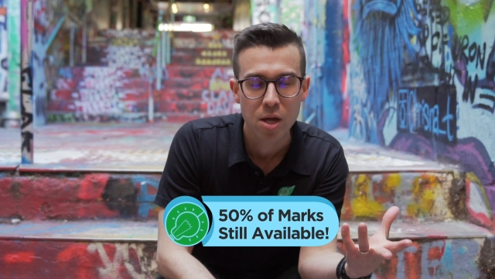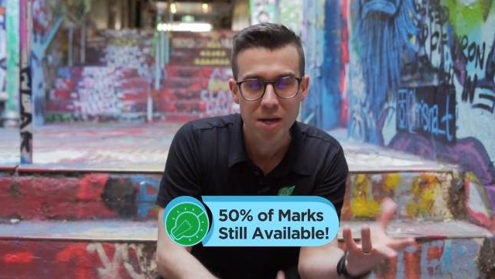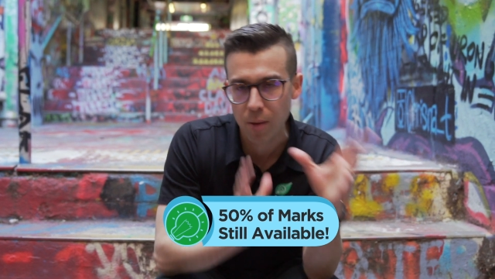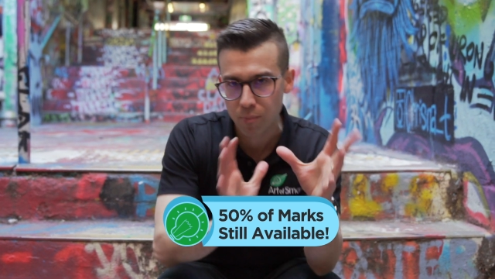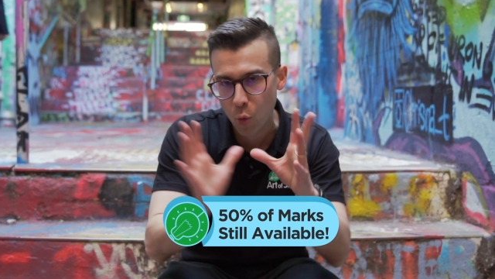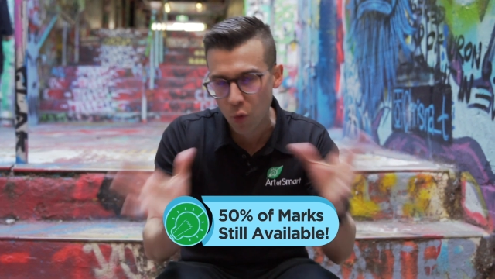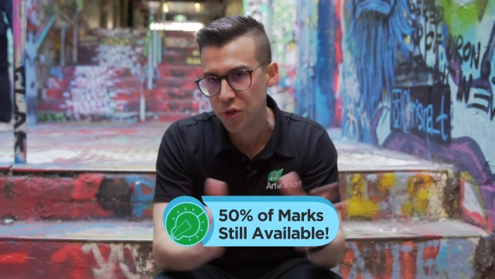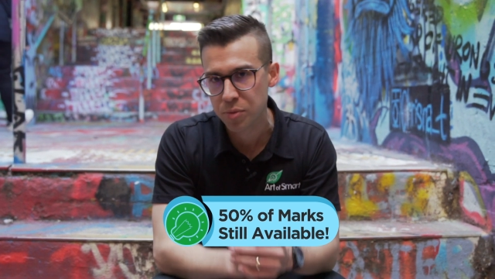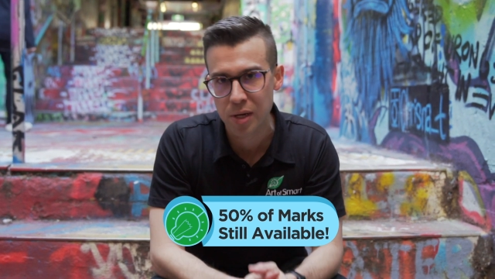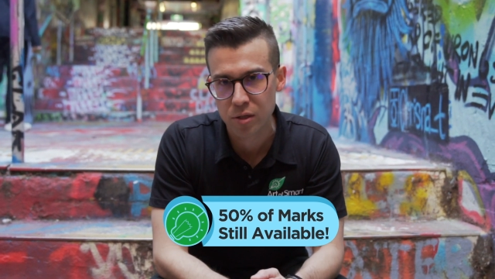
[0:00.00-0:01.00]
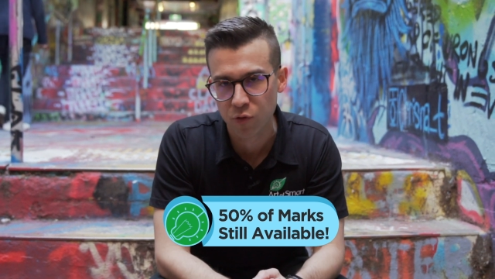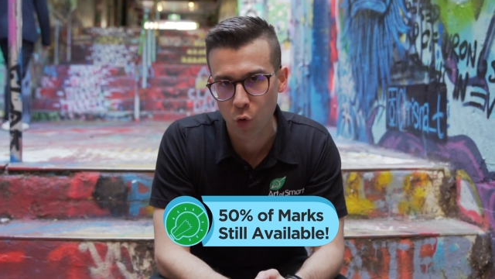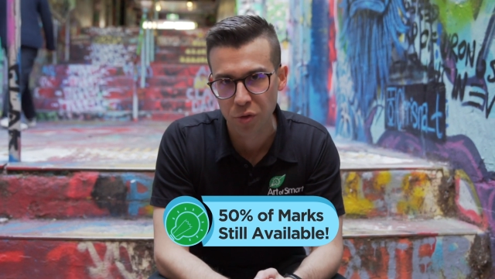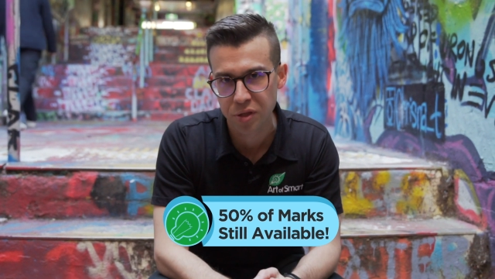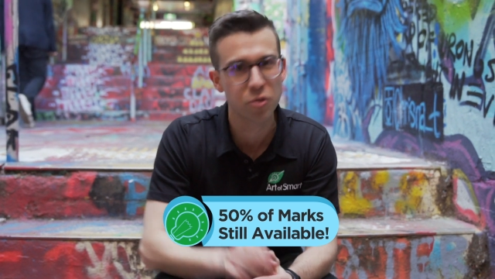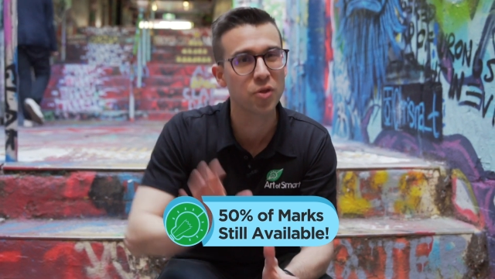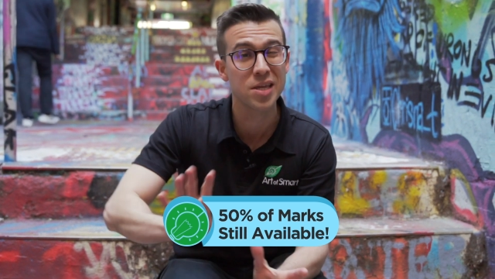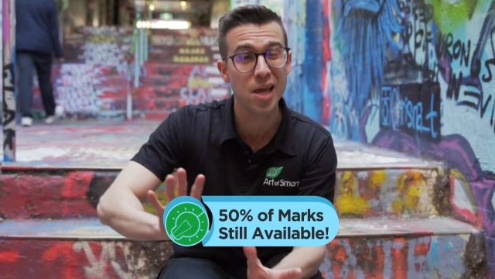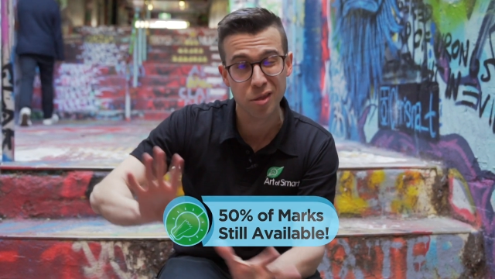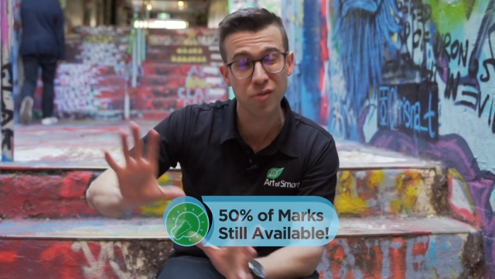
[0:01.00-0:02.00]
Now, what this means, of course, is that
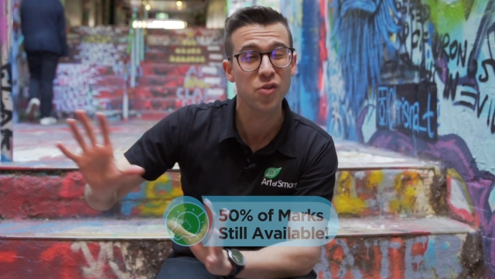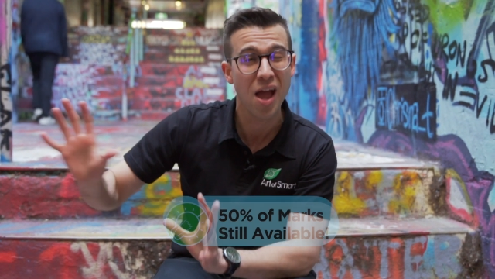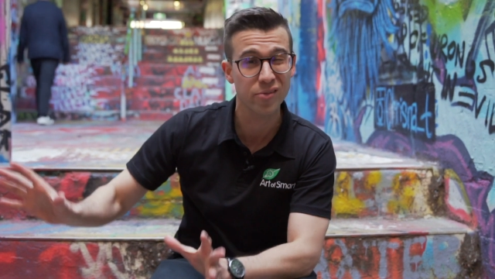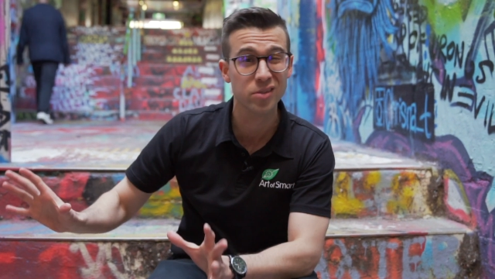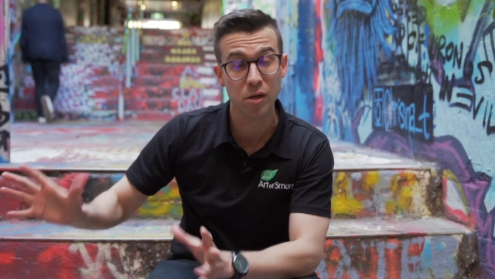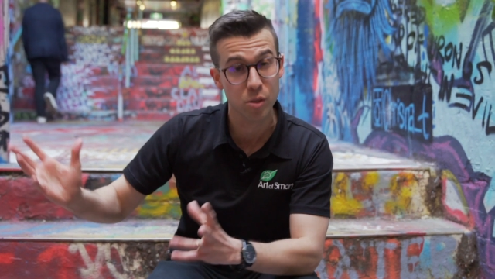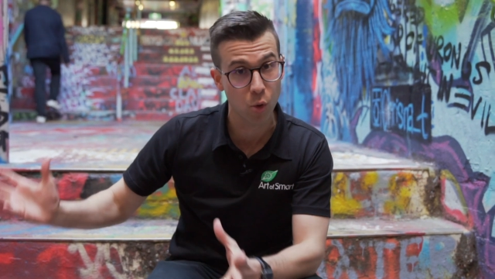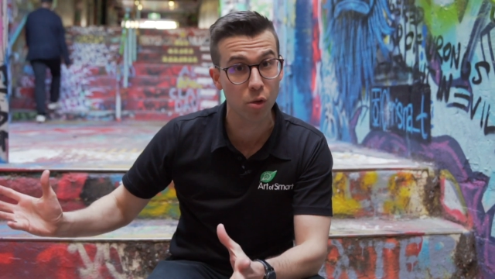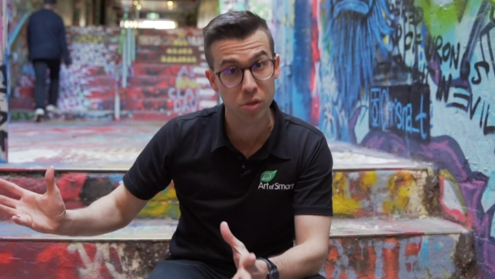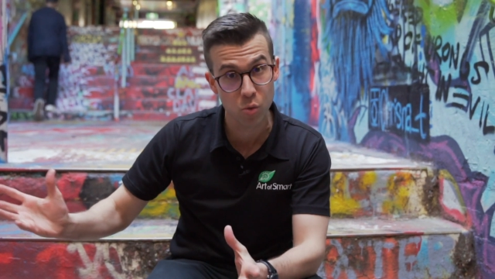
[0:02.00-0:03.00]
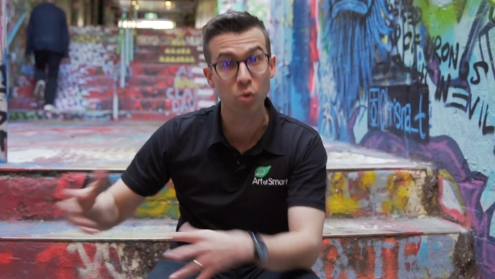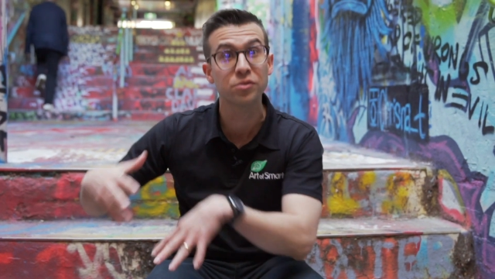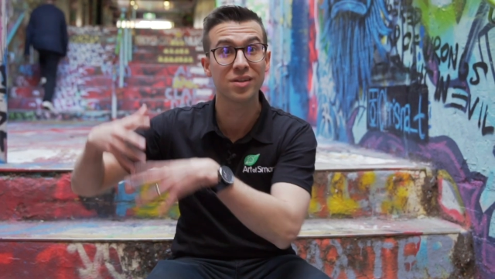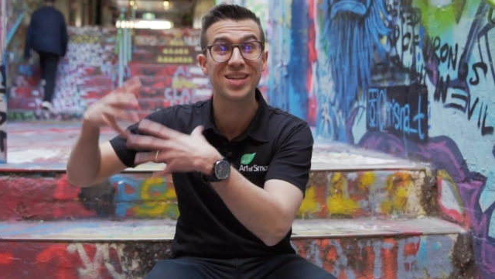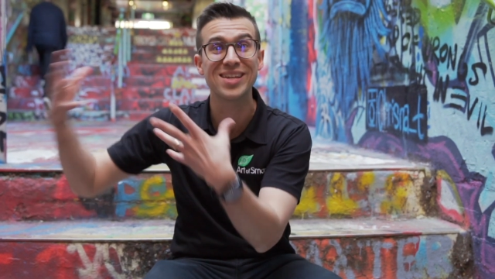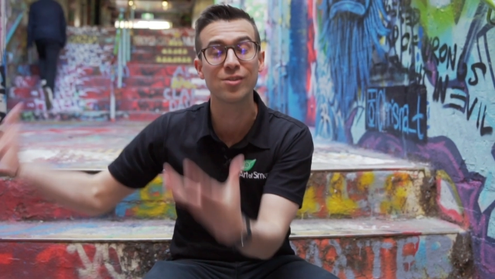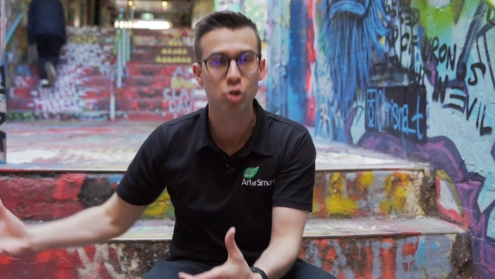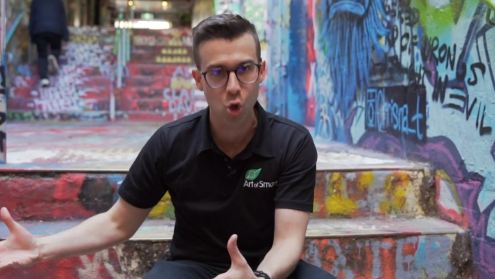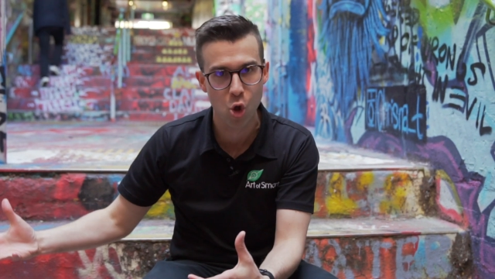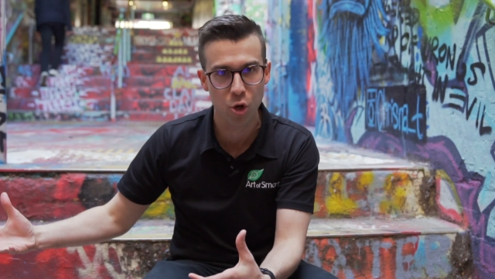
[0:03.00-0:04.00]
yes, if you haven't done as well as you wanted
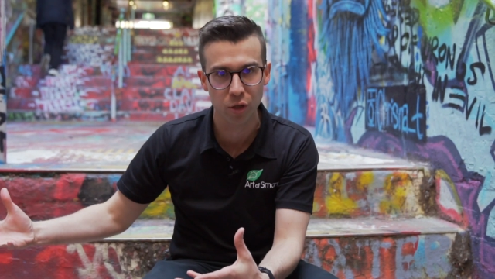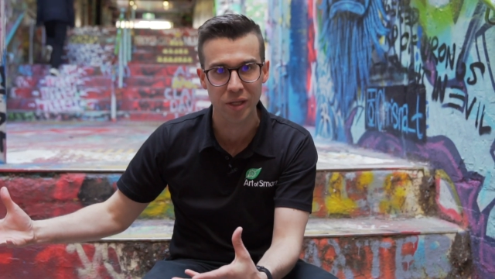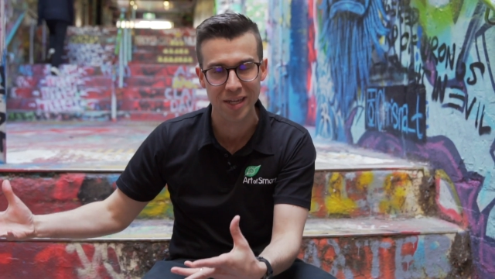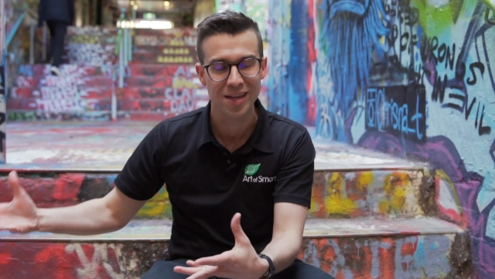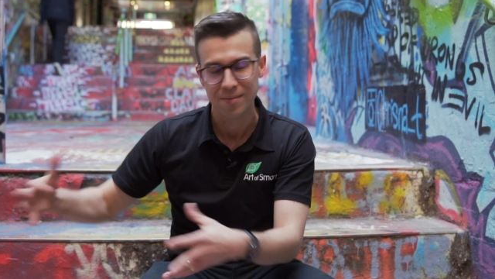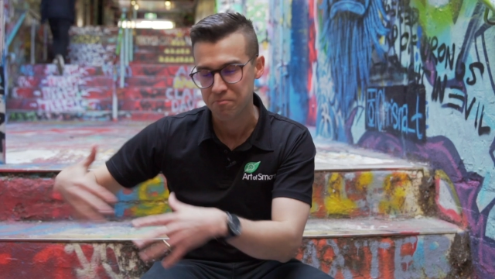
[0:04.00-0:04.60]
internally,